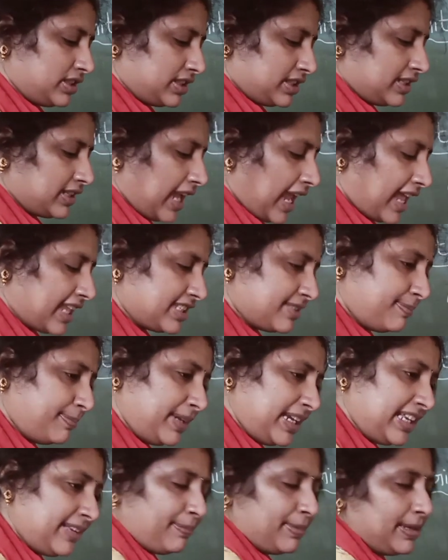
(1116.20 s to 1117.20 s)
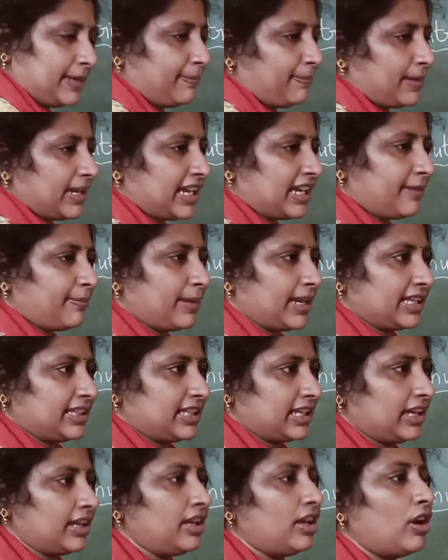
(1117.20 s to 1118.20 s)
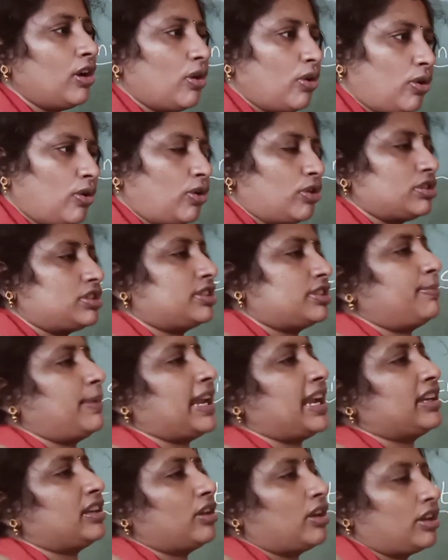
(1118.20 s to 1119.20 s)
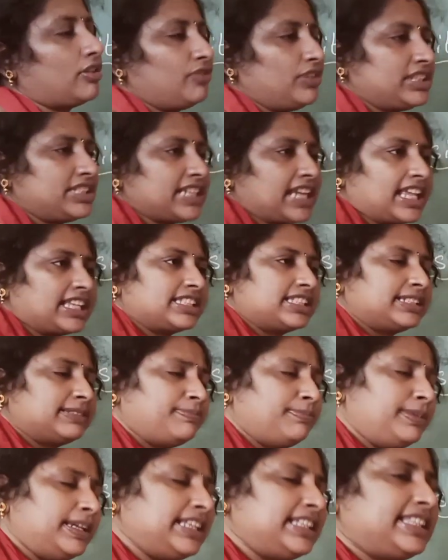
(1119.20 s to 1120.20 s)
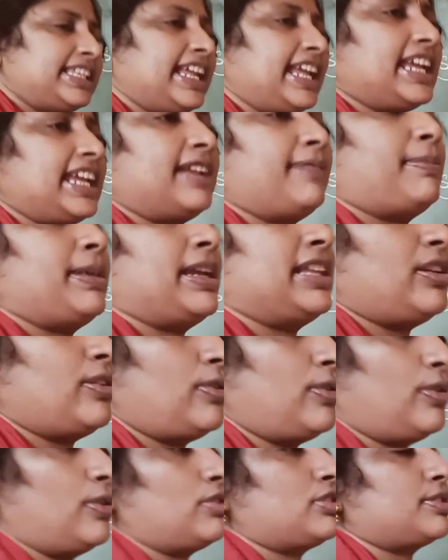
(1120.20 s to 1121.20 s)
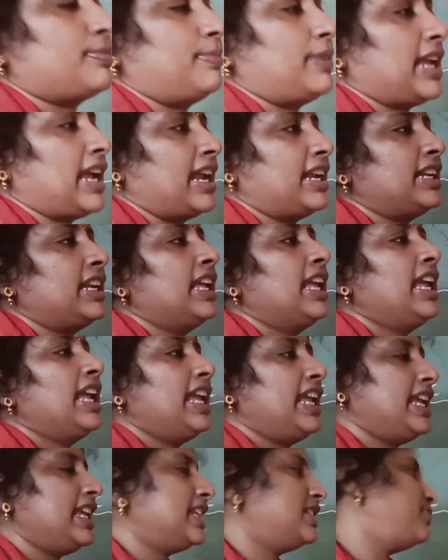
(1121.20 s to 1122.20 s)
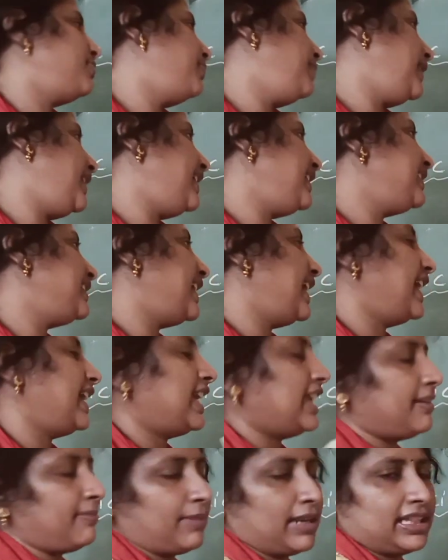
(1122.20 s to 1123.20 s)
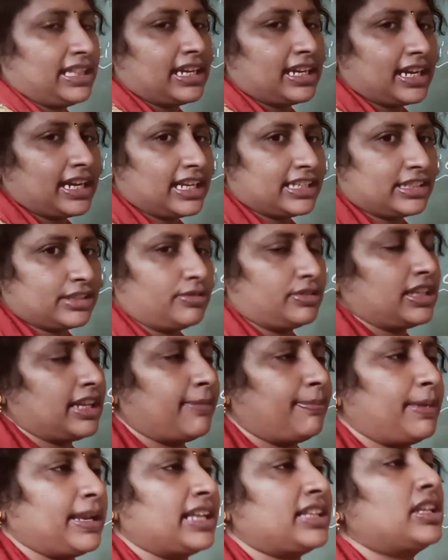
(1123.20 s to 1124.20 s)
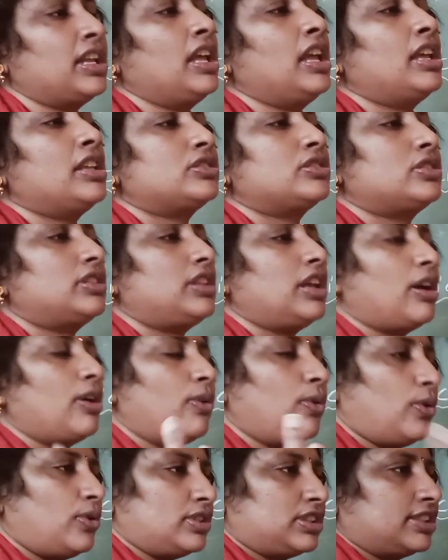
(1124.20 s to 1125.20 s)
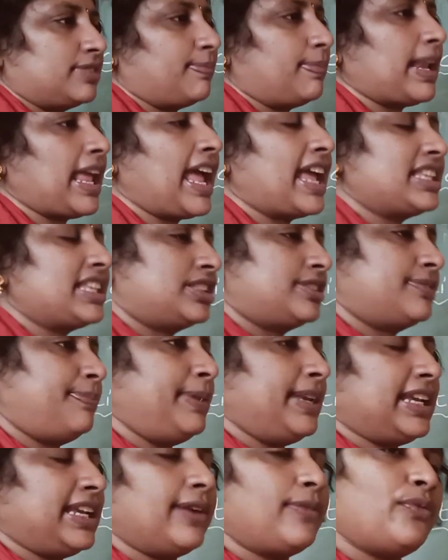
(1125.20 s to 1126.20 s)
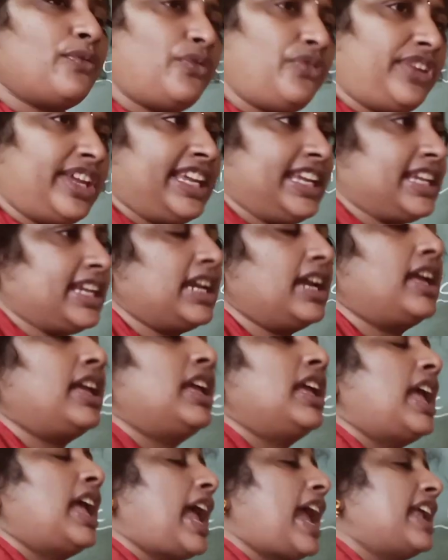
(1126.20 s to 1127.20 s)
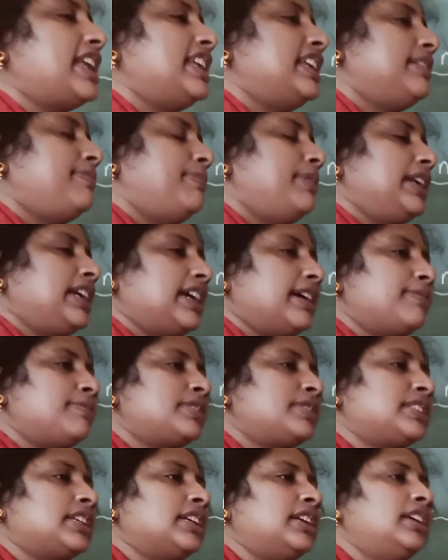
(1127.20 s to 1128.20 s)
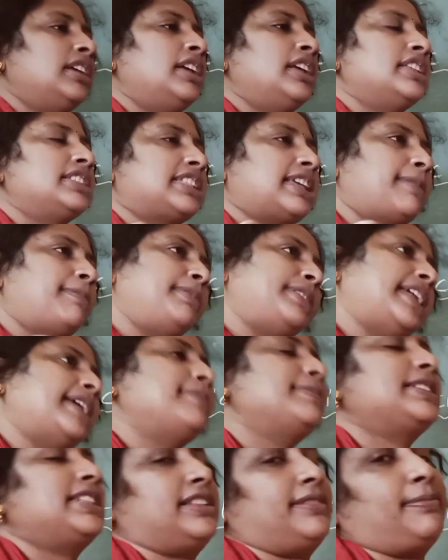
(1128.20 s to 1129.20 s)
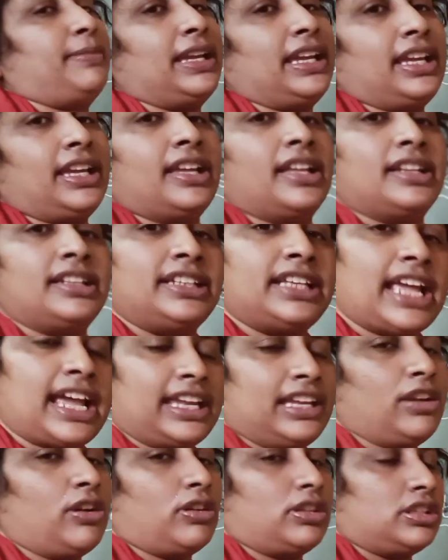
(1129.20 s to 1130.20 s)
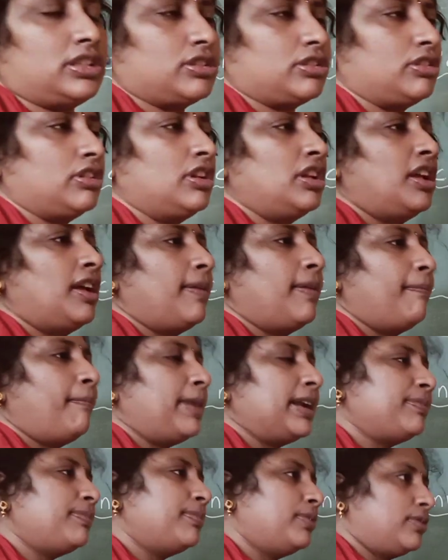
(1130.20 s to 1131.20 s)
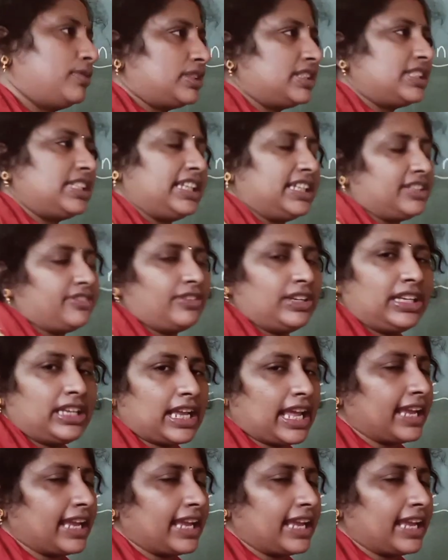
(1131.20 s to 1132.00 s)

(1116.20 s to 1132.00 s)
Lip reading: has been prepared by the host plant, or which has been taken by the host plant, is being taken by the cuscuta plant. So the host plants become weak and it becomes, sometimes it may die also, but mostly it will